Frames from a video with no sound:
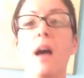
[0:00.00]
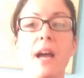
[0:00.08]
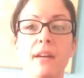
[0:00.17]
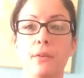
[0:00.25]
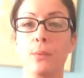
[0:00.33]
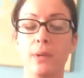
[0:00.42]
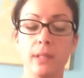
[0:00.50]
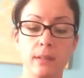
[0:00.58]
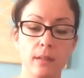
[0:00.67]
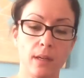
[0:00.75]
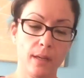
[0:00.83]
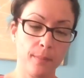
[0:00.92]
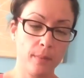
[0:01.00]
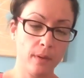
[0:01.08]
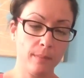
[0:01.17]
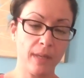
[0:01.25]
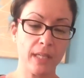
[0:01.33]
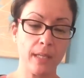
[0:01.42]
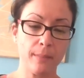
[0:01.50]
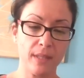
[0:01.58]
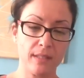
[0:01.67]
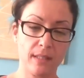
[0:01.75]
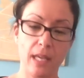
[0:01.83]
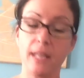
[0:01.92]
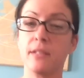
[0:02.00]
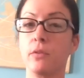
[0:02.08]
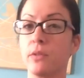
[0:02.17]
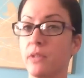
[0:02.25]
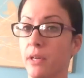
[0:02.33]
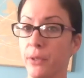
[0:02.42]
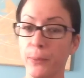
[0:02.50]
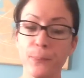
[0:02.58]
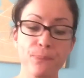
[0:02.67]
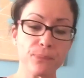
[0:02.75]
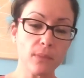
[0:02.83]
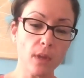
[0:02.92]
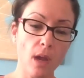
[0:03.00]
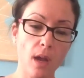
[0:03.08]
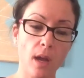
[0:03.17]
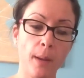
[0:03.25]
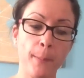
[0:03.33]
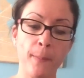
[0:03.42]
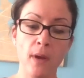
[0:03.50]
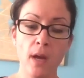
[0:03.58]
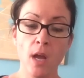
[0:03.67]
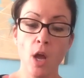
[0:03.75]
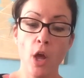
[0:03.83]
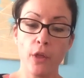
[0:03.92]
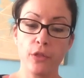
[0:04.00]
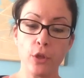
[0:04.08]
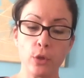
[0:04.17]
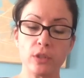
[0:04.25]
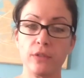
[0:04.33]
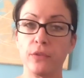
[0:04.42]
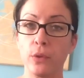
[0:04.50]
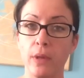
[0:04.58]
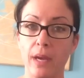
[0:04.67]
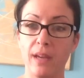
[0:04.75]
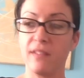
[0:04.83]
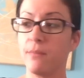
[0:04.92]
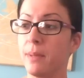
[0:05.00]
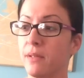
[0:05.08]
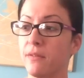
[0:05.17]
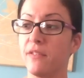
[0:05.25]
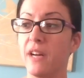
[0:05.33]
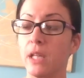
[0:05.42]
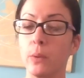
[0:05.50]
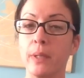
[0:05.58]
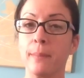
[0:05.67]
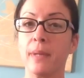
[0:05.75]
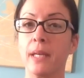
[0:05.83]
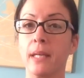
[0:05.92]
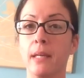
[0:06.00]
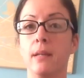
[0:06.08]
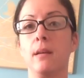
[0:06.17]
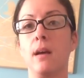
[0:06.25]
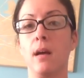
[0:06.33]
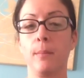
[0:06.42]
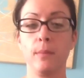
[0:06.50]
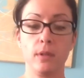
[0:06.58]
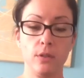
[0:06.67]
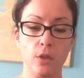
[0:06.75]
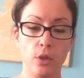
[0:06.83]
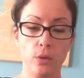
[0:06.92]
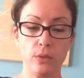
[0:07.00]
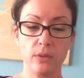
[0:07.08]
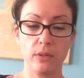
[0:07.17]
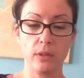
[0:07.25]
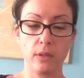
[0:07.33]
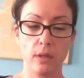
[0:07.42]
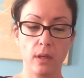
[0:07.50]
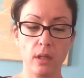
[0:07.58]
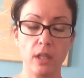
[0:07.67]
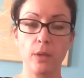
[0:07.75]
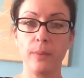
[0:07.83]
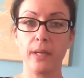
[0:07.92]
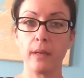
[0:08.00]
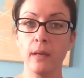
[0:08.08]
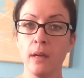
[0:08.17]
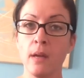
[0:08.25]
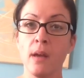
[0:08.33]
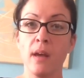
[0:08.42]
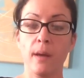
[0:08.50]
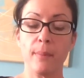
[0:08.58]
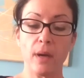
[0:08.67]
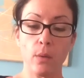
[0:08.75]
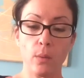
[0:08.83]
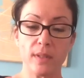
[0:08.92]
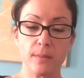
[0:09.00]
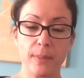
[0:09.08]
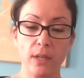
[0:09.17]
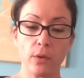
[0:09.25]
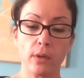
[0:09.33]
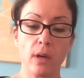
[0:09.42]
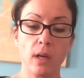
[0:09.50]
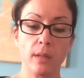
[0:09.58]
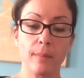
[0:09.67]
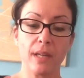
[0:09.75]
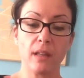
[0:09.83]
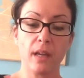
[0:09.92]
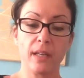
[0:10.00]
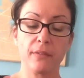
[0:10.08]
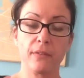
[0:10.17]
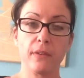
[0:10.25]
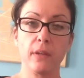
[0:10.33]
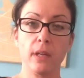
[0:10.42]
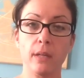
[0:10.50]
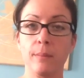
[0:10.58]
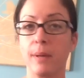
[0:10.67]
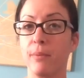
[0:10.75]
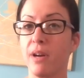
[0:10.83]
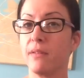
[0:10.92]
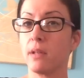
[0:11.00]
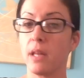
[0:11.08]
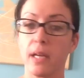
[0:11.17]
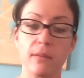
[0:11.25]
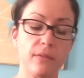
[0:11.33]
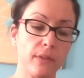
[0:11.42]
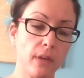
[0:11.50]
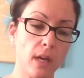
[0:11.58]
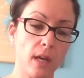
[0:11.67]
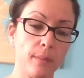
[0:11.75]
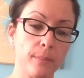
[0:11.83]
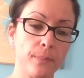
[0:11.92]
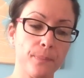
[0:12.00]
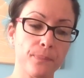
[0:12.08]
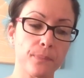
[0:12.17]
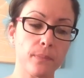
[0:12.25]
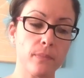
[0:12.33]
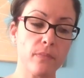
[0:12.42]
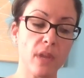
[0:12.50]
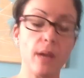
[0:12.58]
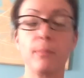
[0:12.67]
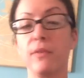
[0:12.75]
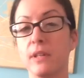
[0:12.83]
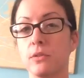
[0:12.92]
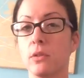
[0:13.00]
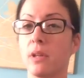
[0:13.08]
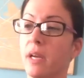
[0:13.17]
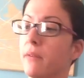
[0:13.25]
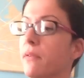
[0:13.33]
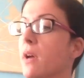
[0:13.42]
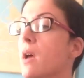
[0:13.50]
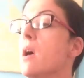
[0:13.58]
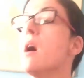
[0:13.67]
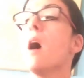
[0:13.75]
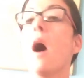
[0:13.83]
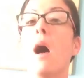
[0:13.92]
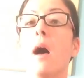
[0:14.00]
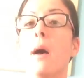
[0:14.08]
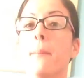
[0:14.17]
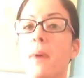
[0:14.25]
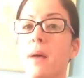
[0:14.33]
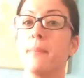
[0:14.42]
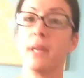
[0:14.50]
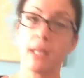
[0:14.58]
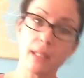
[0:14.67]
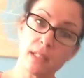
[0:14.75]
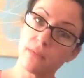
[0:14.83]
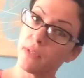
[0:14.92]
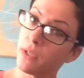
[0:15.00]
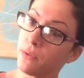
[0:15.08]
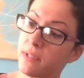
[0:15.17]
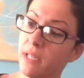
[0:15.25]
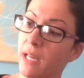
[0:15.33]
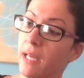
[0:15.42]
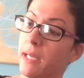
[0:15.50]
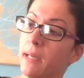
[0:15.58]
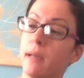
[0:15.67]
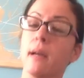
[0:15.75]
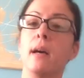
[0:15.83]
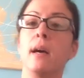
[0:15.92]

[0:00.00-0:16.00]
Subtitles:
Hi everyone, my name is Cassie Crisano. Those of you that have been following me knows a little bit about what's been going on in my life, in my private life and professional life. I'm making this video today